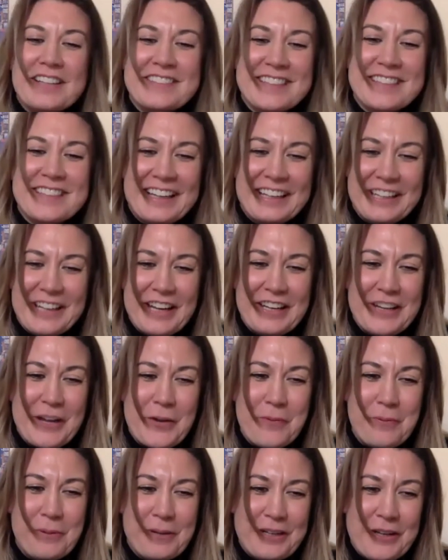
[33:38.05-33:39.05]
it, and
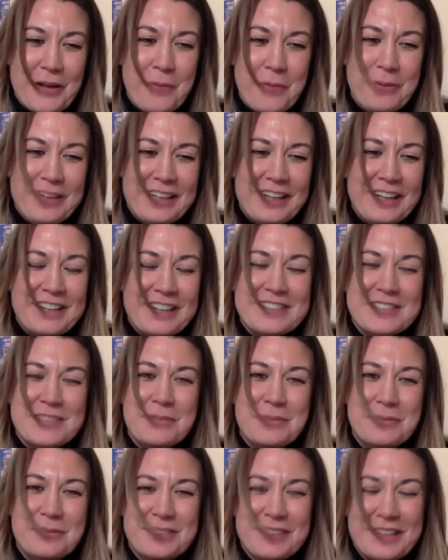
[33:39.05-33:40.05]
nobody tries
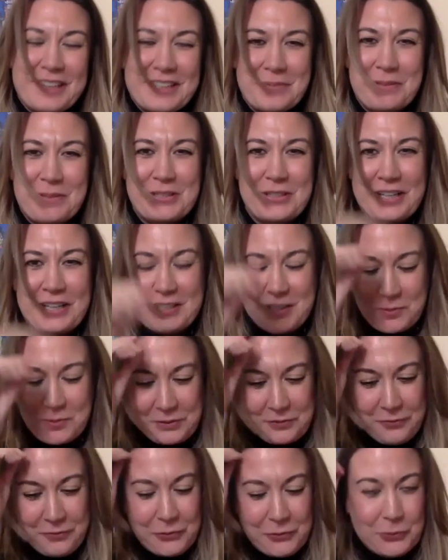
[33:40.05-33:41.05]
to
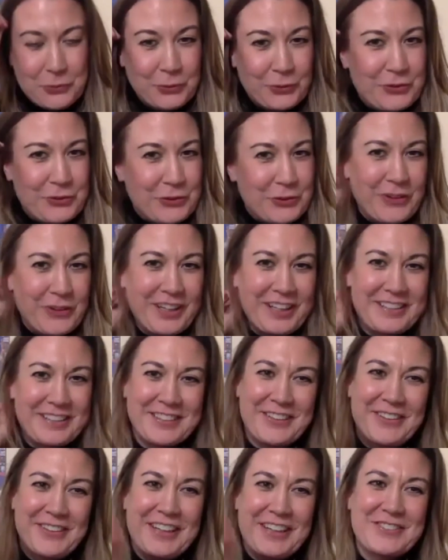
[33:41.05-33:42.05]
be fooled, do they?
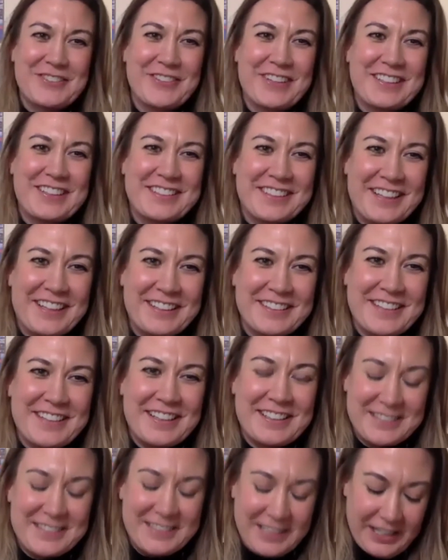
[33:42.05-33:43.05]
So let's face it,
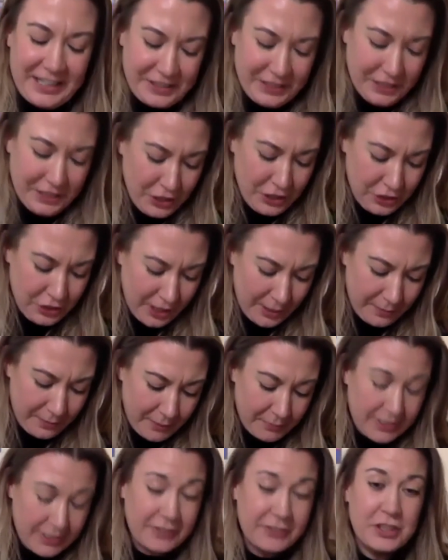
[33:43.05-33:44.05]
that's it. And
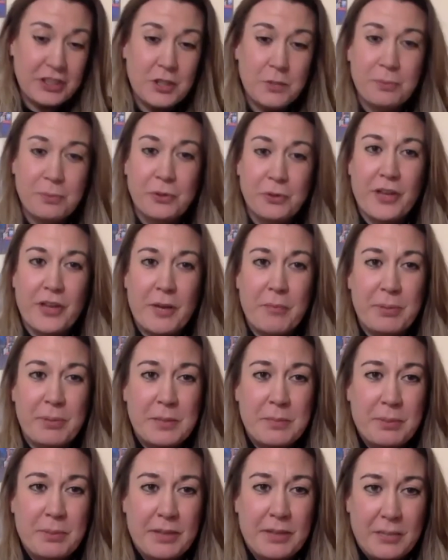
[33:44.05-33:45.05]
I'm glad that you brought that
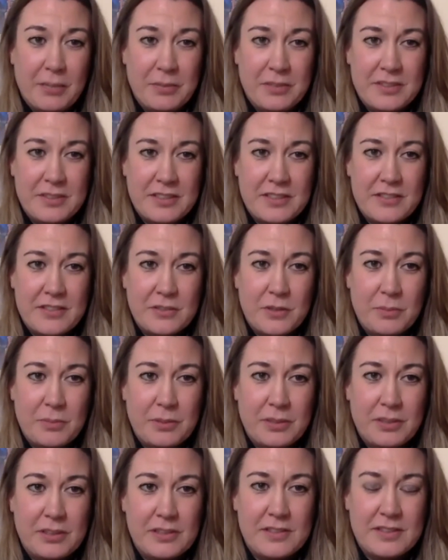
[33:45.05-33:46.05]
people element into it,
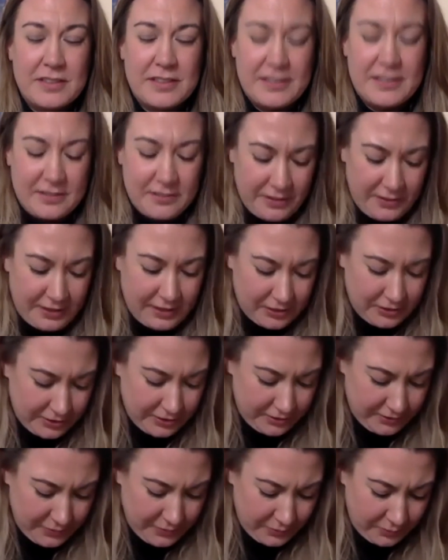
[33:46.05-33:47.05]
because Lisa, I think you'll
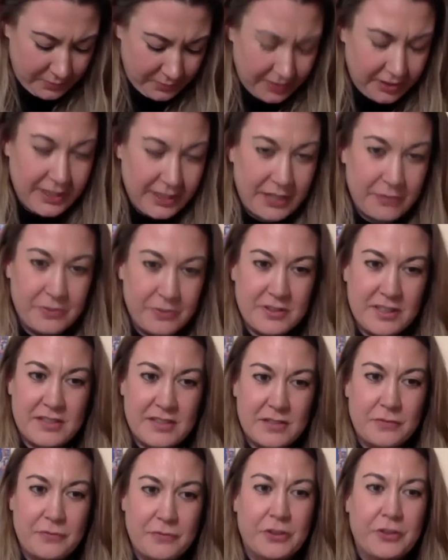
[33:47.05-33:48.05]
agree with me
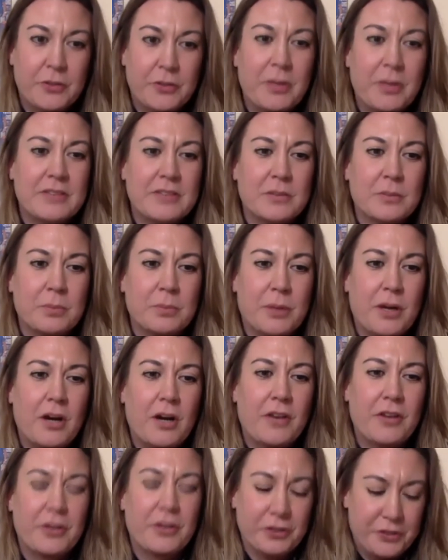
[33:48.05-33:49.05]
that's a fundamental
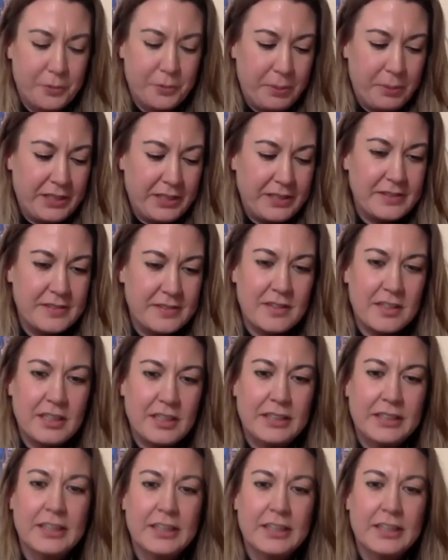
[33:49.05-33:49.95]
part that underpins the